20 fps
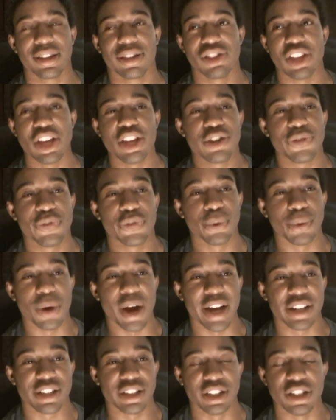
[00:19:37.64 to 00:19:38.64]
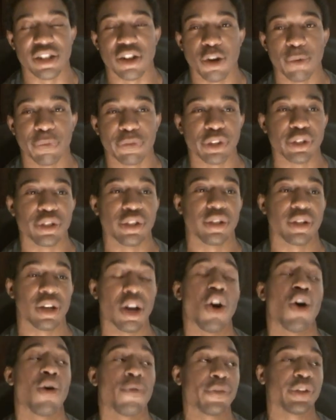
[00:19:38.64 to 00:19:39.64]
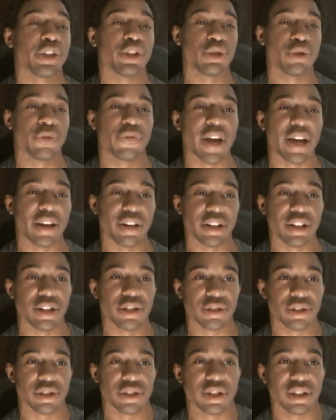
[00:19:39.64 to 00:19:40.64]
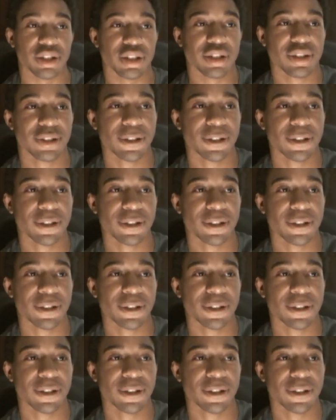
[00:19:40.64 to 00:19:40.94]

Thank you for watching, and hopefully you found it interesting.